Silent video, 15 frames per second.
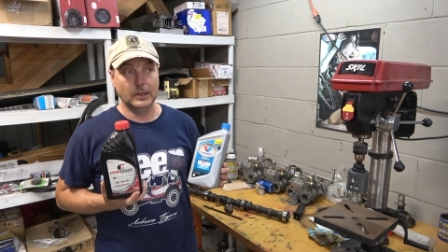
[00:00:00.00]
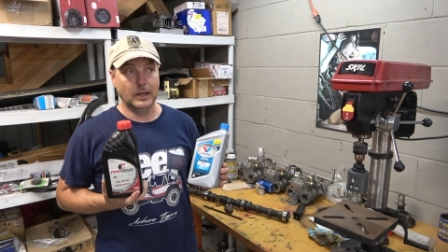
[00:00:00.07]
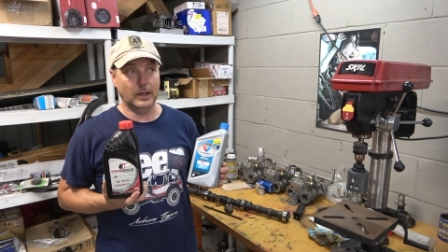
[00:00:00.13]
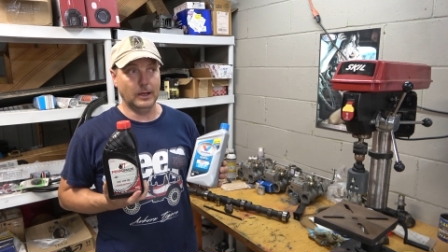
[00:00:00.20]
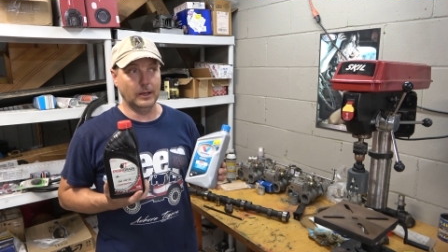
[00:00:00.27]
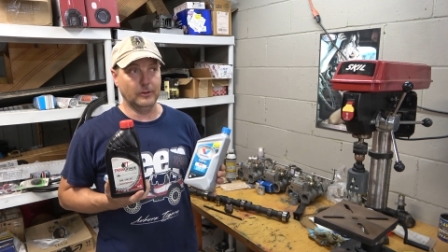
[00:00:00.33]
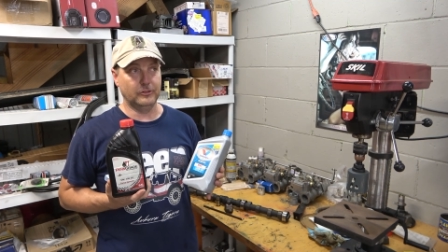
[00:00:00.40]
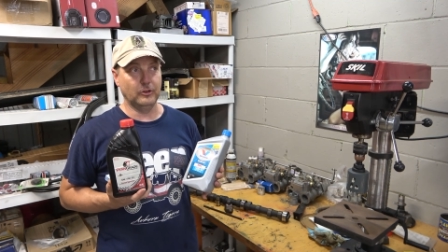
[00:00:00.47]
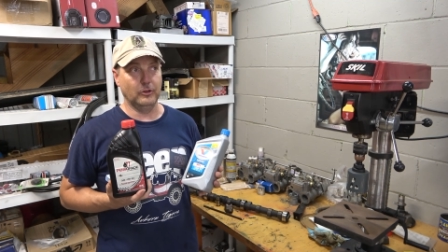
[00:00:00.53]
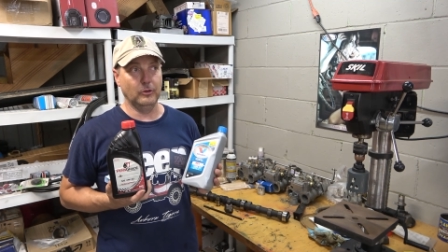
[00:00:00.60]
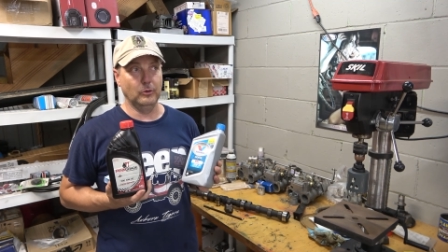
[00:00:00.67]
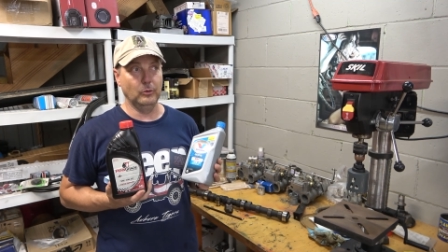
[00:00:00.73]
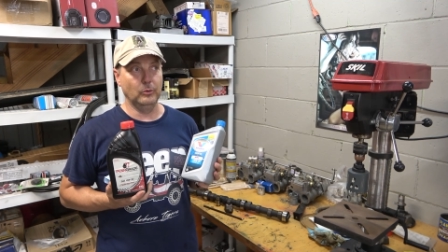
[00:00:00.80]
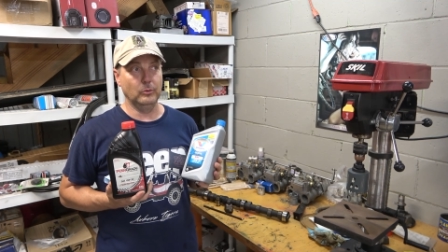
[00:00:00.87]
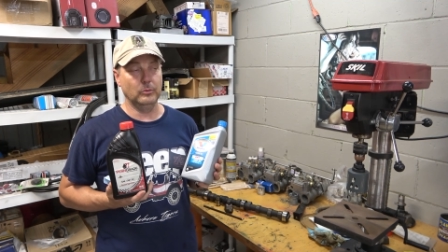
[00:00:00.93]
Uh,
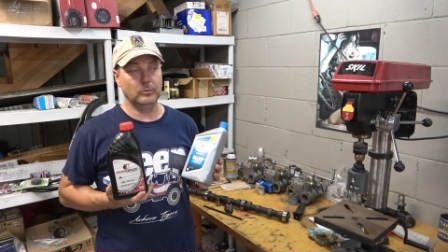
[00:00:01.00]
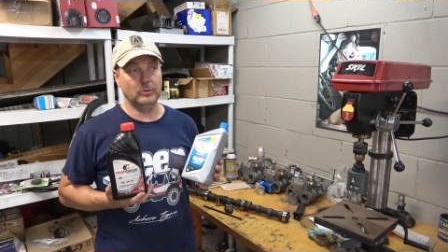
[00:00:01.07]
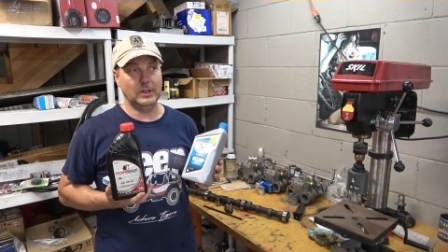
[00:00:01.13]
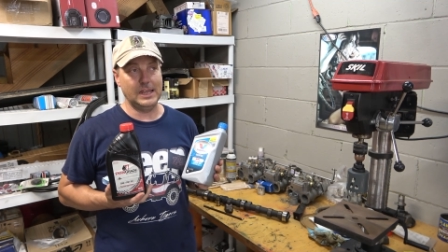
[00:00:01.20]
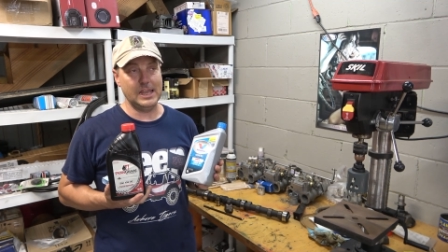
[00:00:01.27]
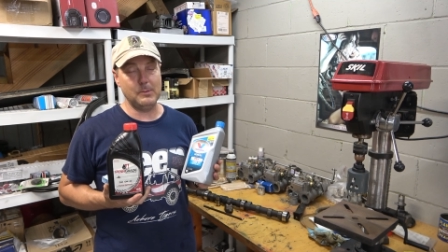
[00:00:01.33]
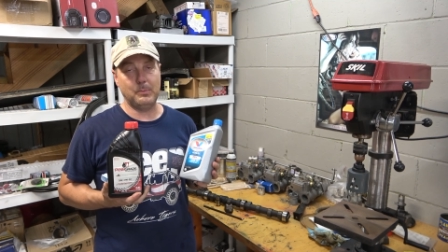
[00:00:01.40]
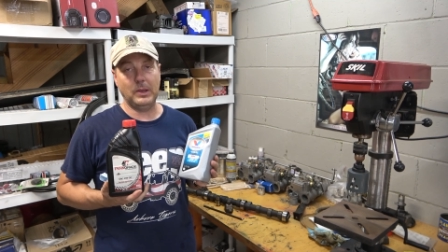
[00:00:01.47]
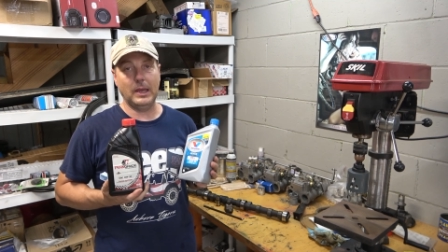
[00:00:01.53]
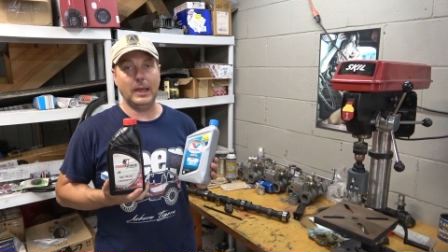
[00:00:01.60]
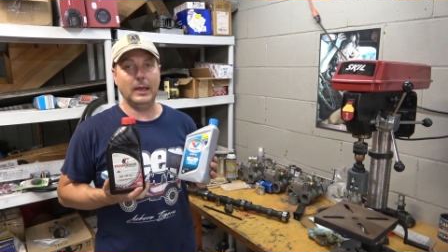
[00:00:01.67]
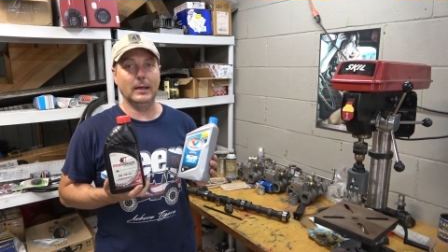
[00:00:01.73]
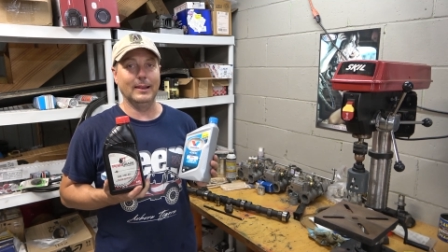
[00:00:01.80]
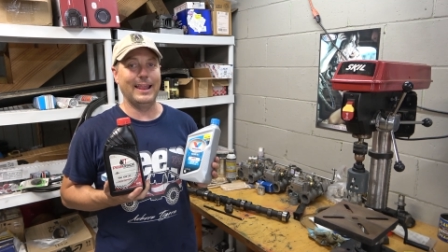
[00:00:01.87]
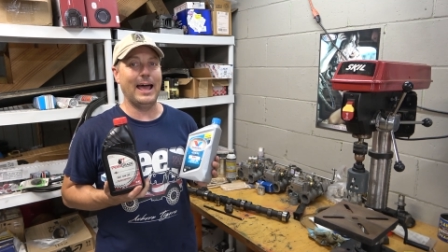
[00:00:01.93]
so the
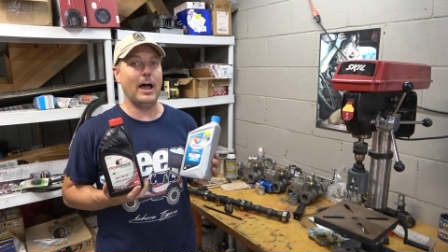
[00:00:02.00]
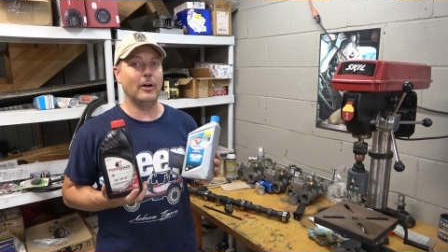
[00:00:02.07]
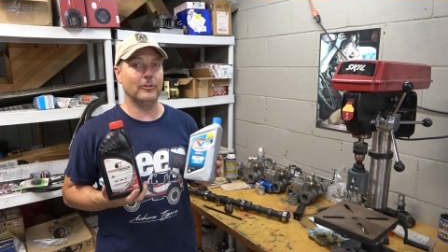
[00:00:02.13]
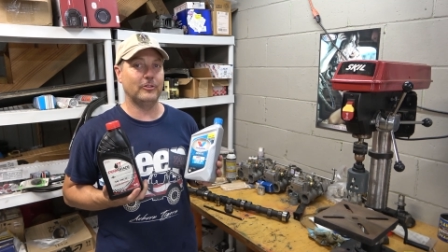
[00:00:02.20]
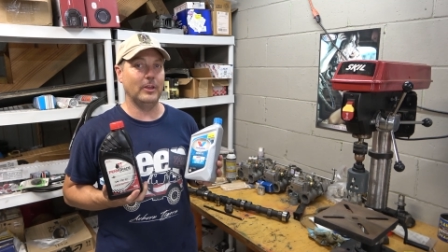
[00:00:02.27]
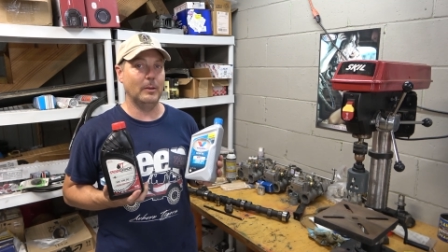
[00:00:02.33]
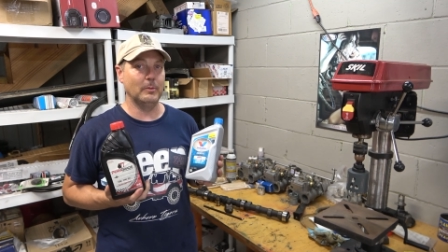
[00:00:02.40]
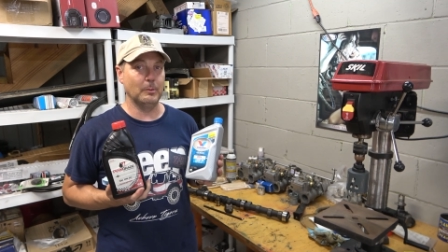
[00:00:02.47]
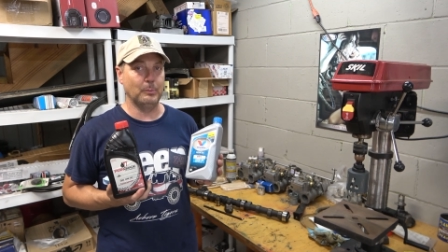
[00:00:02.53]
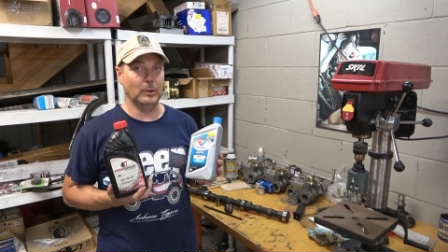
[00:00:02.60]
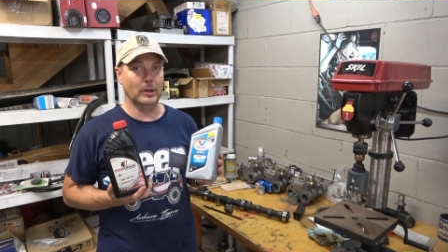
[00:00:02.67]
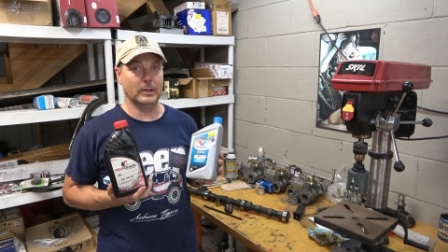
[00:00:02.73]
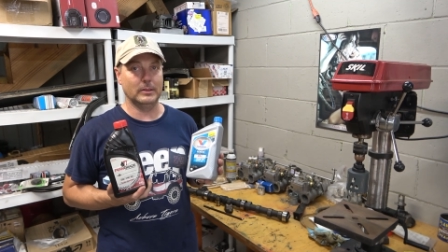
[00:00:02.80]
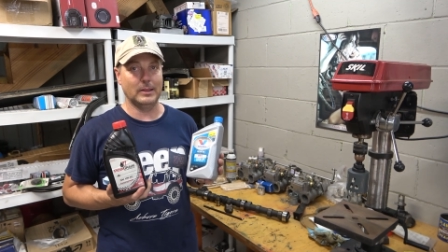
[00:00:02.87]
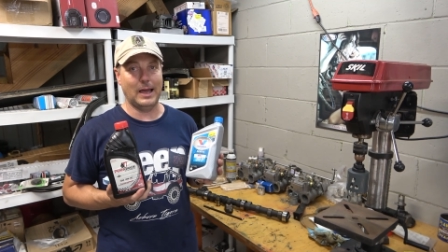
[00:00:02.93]
EPA allows them to
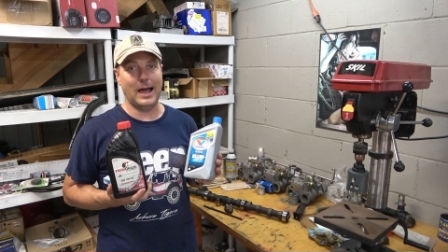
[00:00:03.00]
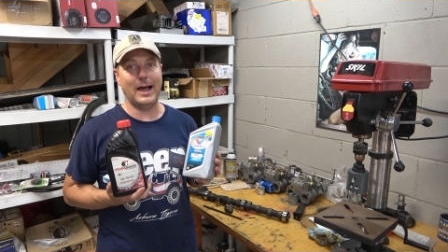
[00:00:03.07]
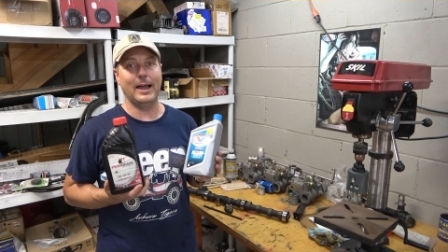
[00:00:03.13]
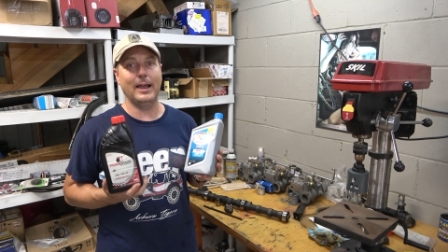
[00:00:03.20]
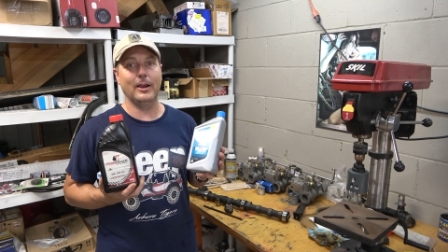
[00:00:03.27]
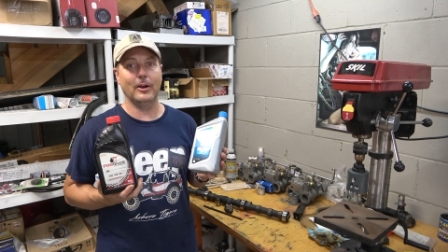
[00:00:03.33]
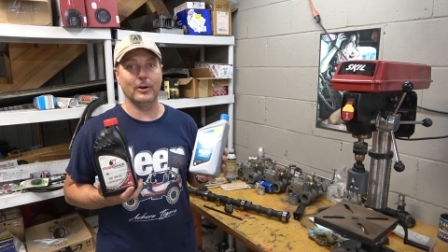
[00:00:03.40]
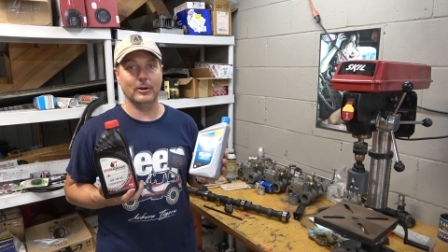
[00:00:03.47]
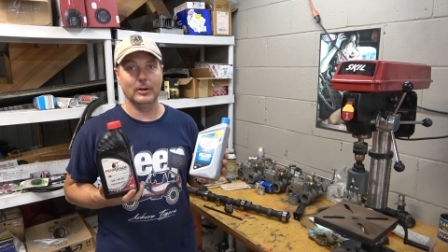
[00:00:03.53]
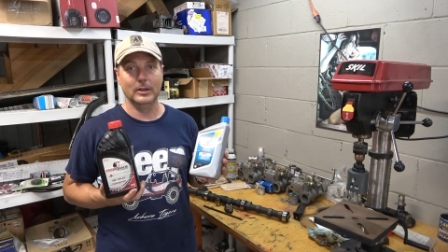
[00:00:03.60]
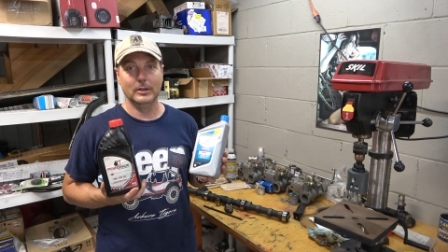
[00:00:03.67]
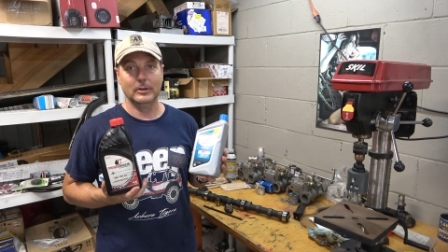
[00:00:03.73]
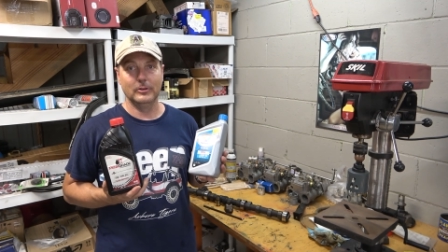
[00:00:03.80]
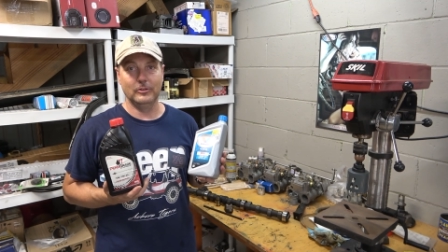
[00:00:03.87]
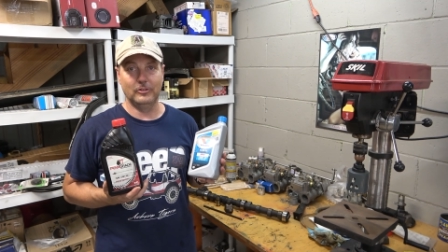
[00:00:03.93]
put the higher
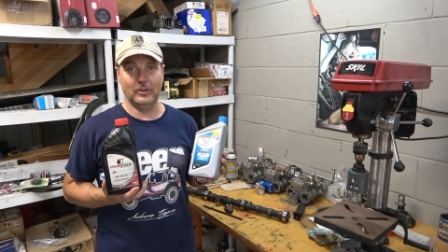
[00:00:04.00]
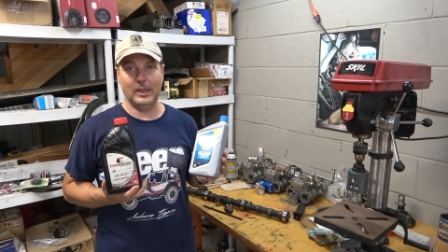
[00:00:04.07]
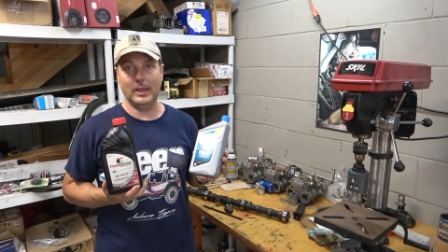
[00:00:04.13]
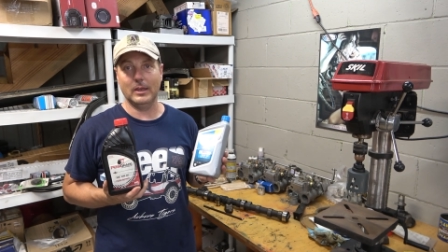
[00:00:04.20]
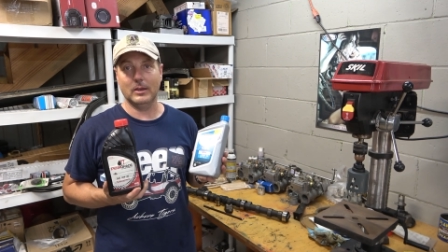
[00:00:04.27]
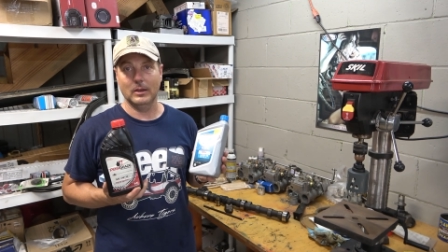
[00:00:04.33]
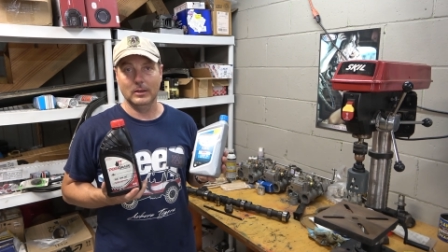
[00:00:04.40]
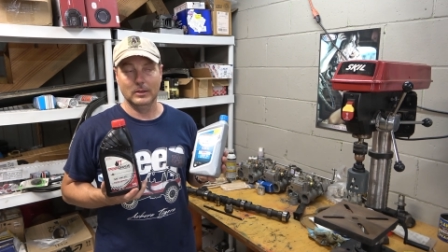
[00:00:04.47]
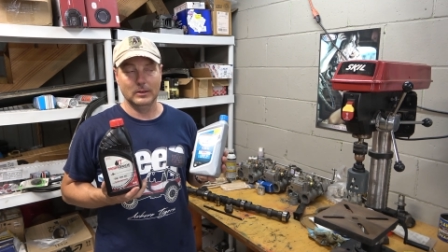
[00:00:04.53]
zinc